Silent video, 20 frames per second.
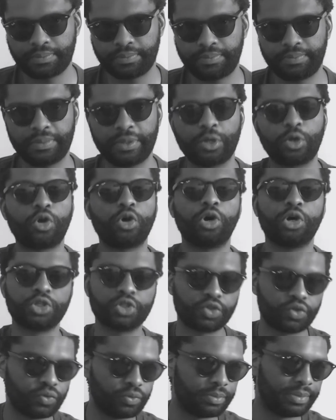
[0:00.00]

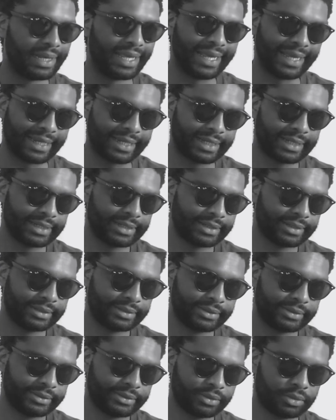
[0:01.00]
because you're black.
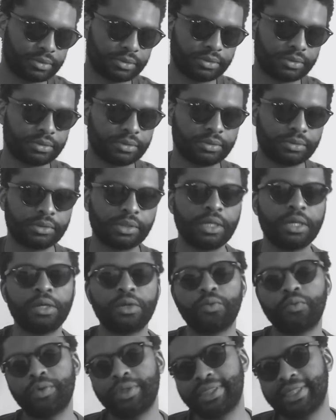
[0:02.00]

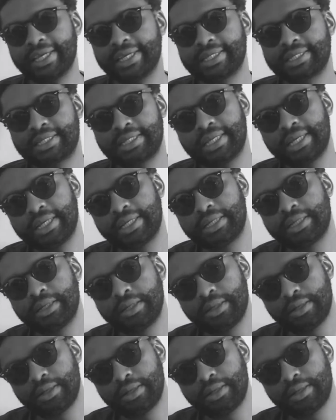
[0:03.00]
With that said,